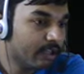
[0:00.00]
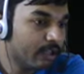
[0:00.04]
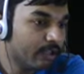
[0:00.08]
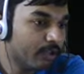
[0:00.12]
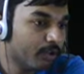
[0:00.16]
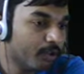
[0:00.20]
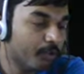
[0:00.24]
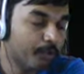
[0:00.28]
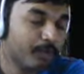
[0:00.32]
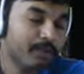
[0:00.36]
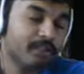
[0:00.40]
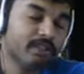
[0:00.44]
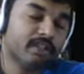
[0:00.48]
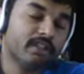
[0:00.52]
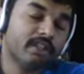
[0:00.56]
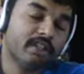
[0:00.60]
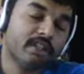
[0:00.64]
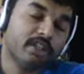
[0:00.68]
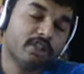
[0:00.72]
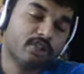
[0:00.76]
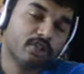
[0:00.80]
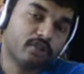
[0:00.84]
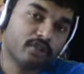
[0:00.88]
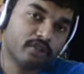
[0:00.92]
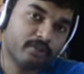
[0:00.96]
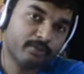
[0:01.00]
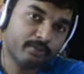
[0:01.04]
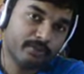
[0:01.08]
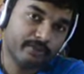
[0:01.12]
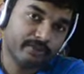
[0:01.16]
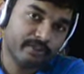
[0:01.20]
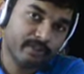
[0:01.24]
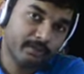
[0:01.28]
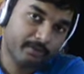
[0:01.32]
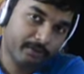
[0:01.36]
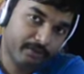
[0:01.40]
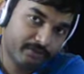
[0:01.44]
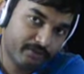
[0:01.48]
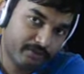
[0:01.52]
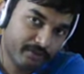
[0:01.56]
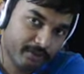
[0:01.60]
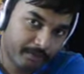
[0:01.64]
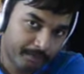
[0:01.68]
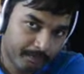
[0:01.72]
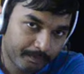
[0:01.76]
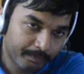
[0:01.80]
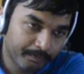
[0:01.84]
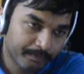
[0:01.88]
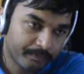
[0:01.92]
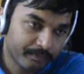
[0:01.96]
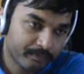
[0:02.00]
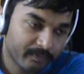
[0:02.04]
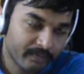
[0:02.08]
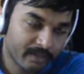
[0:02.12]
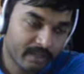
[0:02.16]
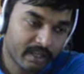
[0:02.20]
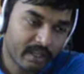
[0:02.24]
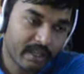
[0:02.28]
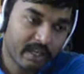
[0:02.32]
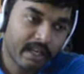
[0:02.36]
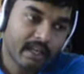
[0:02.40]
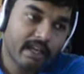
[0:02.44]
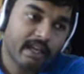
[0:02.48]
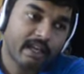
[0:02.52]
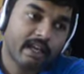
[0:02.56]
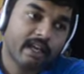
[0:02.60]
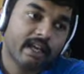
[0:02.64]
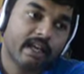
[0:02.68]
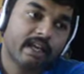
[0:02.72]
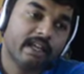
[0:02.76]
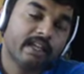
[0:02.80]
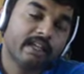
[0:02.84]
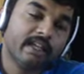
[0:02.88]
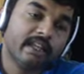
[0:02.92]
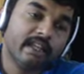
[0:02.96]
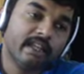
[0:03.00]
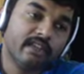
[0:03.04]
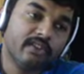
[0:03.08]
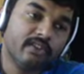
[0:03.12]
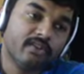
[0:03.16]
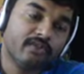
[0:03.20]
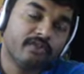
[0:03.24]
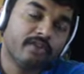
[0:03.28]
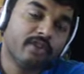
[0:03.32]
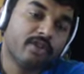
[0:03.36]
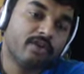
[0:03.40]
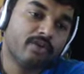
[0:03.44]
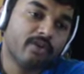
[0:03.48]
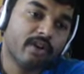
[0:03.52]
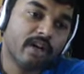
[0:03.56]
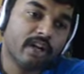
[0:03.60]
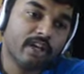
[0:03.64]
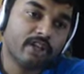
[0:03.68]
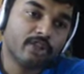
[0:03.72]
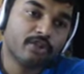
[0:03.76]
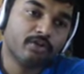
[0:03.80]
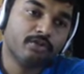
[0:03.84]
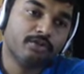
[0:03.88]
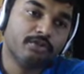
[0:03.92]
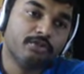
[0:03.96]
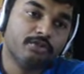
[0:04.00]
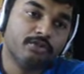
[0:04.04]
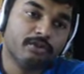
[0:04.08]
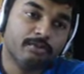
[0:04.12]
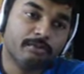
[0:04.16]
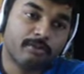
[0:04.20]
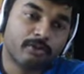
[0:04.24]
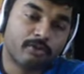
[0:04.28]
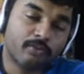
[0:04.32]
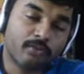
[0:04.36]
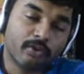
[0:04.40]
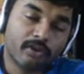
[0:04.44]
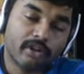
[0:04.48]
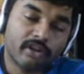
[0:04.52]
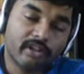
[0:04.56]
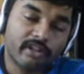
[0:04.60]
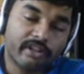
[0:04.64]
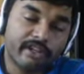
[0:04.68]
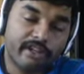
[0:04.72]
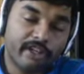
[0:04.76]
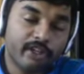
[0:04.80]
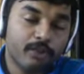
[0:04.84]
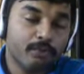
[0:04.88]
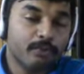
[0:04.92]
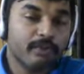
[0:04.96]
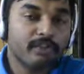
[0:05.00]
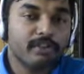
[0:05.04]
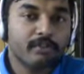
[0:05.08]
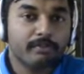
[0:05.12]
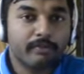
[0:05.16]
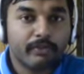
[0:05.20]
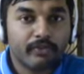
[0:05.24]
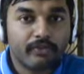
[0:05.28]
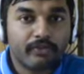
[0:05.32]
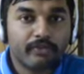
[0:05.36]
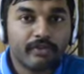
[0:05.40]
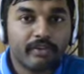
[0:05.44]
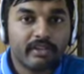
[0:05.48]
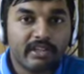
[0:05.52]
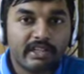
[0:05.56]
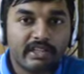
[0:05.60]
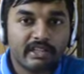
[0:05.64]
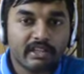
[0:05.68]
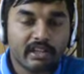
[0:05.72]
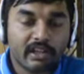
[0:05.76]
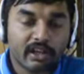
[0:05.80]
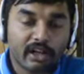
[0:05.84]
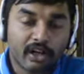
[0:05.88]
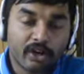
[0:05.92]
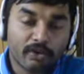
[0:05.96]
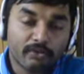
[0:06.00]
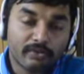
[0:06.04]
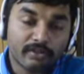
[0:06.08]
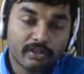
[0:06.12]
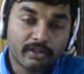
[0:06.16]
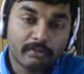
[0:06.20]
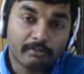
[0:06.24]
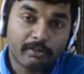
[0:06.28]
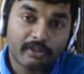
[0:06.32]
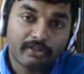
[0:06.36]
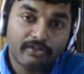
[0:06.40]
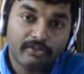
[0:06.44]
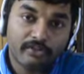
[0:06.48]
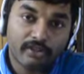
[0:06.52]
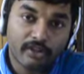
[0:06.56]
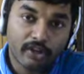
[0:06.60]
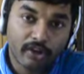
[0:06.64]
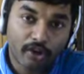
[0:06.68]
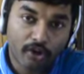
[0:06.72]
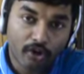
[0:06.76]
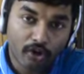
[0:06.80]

we earlier talked about symmetry. In this video I told you about what a continuous symmetry is and how symmetry